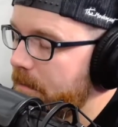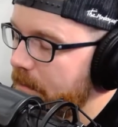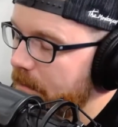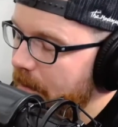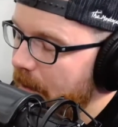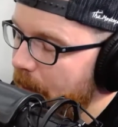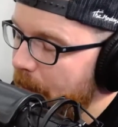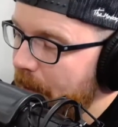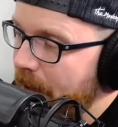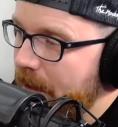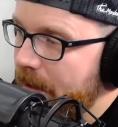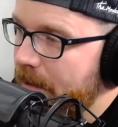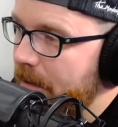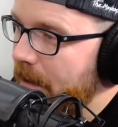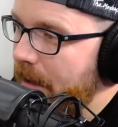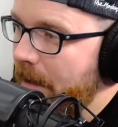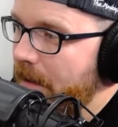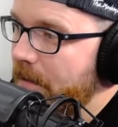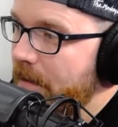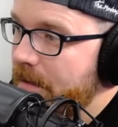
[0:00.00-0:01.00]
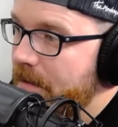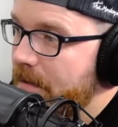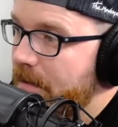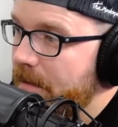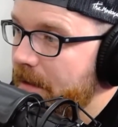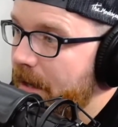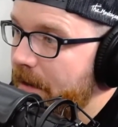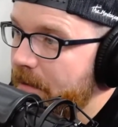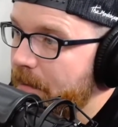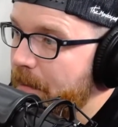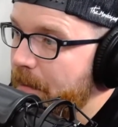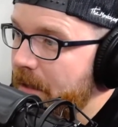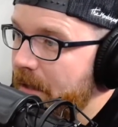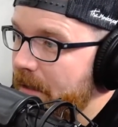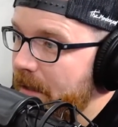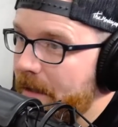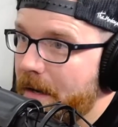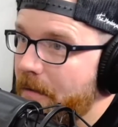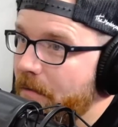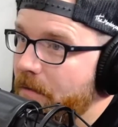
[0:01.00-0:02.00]
I mean, I don't necessarily have to be in
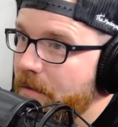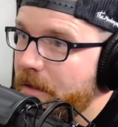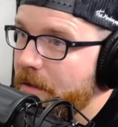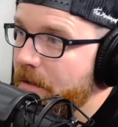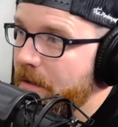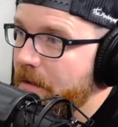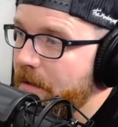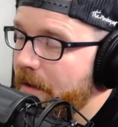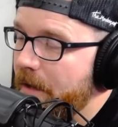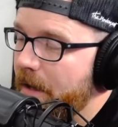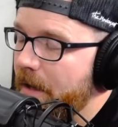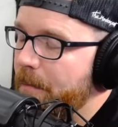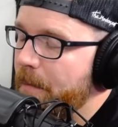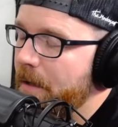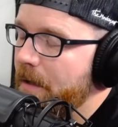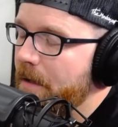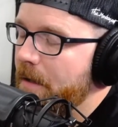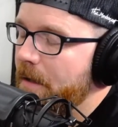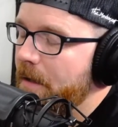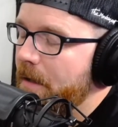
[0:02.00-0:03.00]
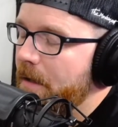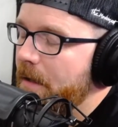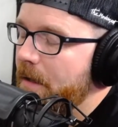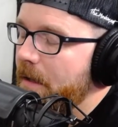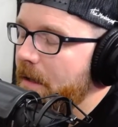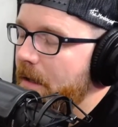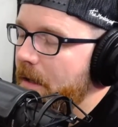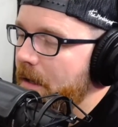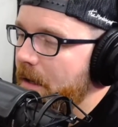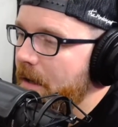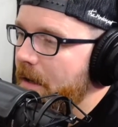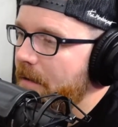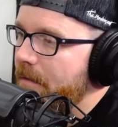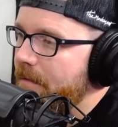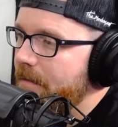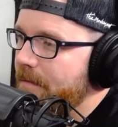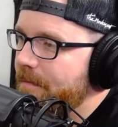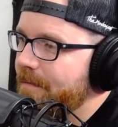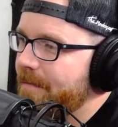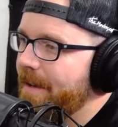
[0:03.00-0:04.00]
that conversation to do that, but
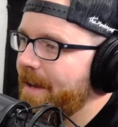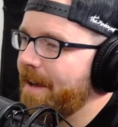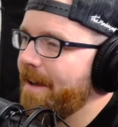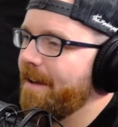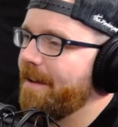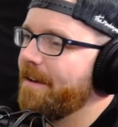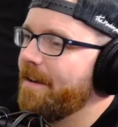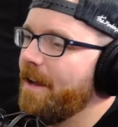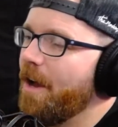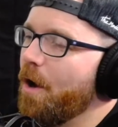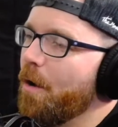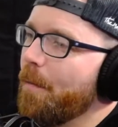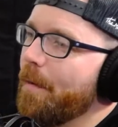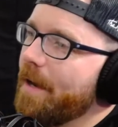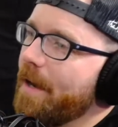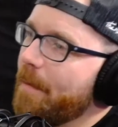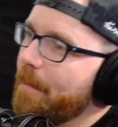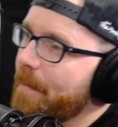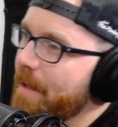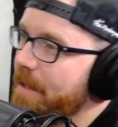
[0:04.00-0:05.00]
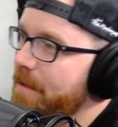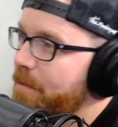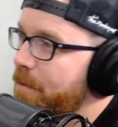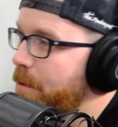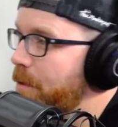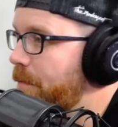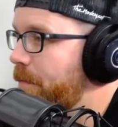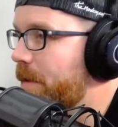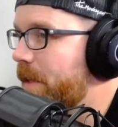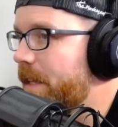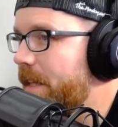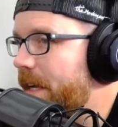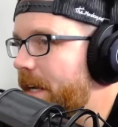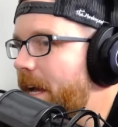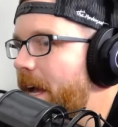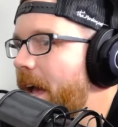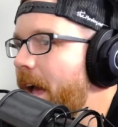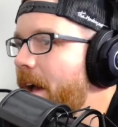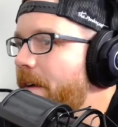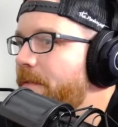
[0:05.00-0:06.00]
no, but truthfully,
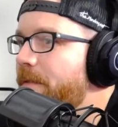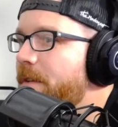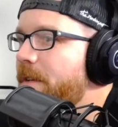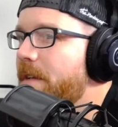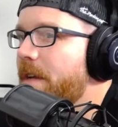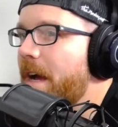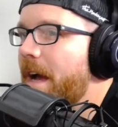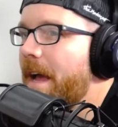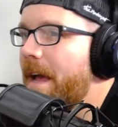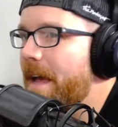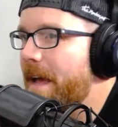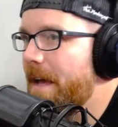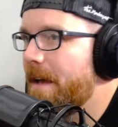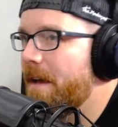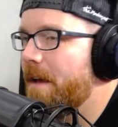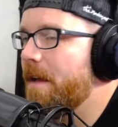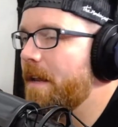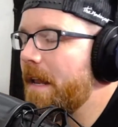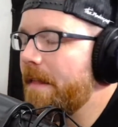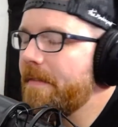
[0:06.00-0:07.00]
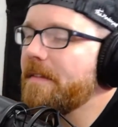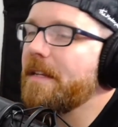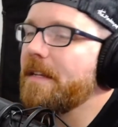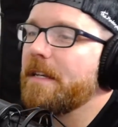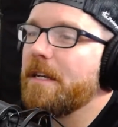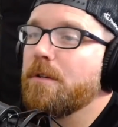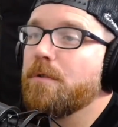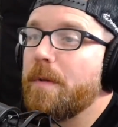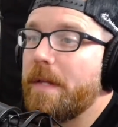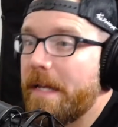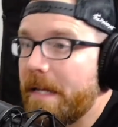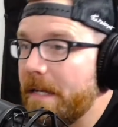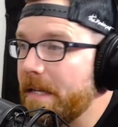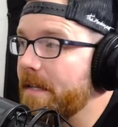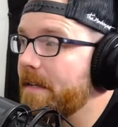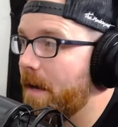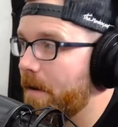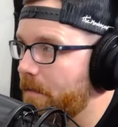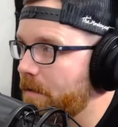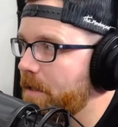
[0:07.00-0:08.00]
like I have to, and I think that goes with
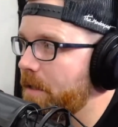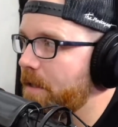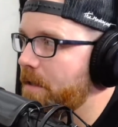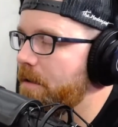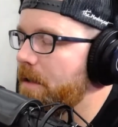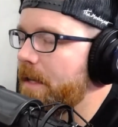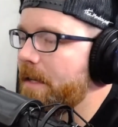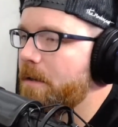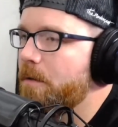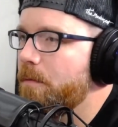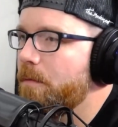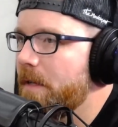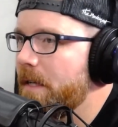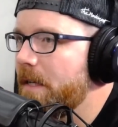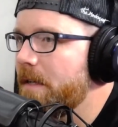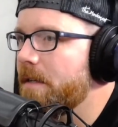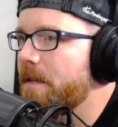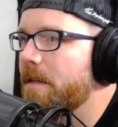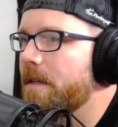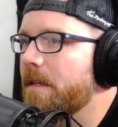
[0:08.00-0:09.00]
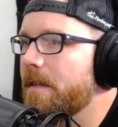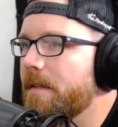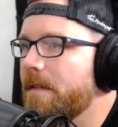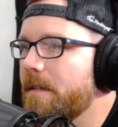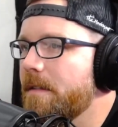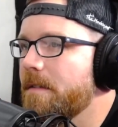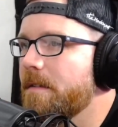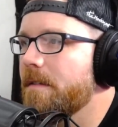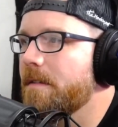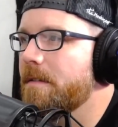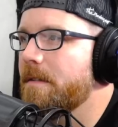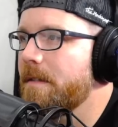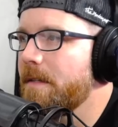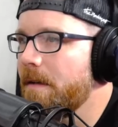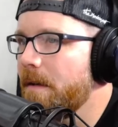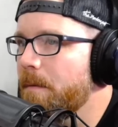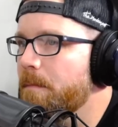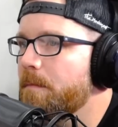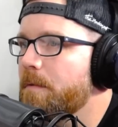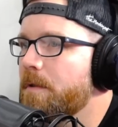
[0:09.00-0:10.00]
any conversation. You need to at least
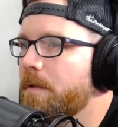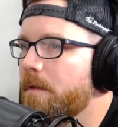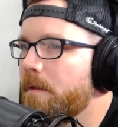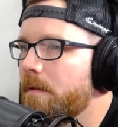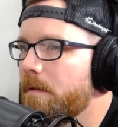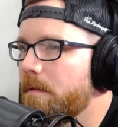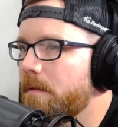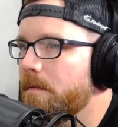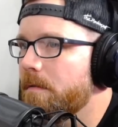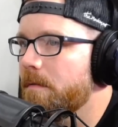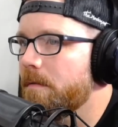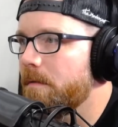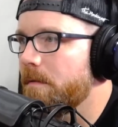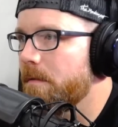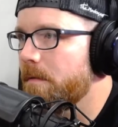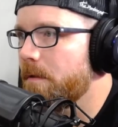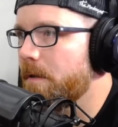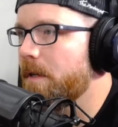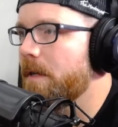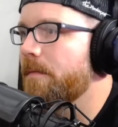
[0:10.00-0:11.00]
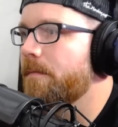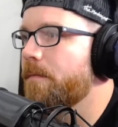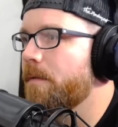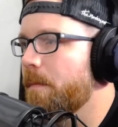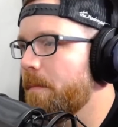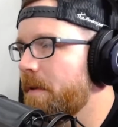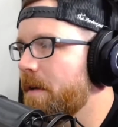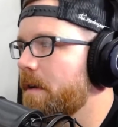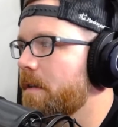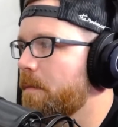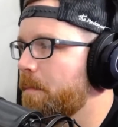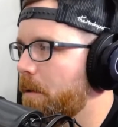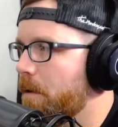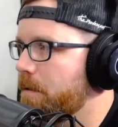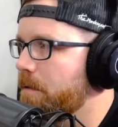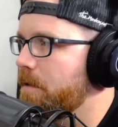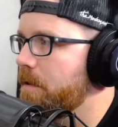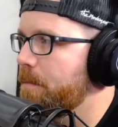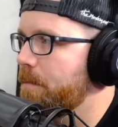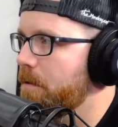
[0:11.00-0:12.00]
attempt to look from the other
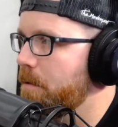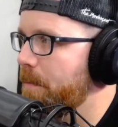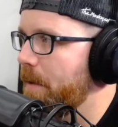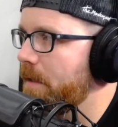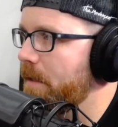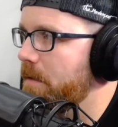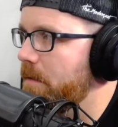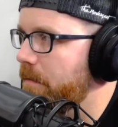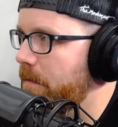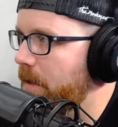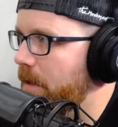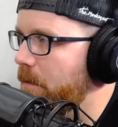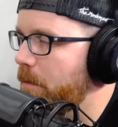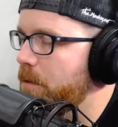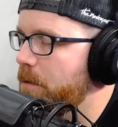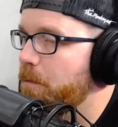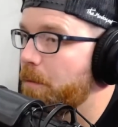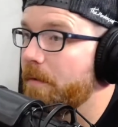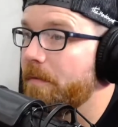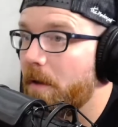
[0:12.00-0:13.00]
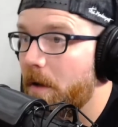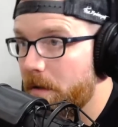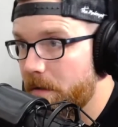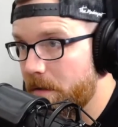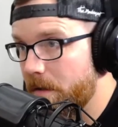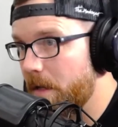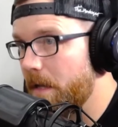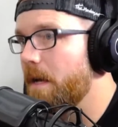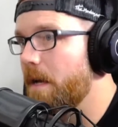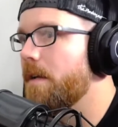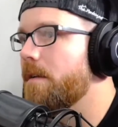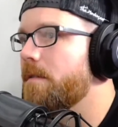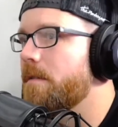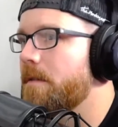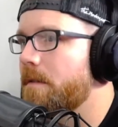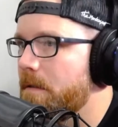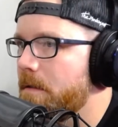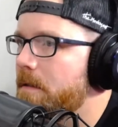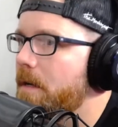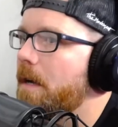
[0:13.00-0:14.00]
person's perspective, which we've lost a lot
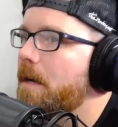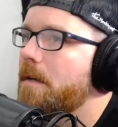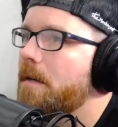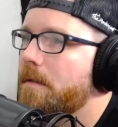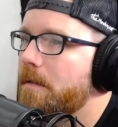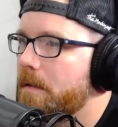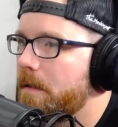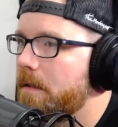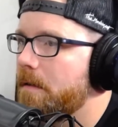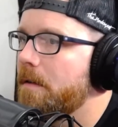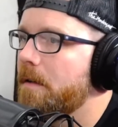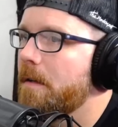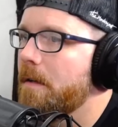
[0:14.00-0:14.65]
in society, and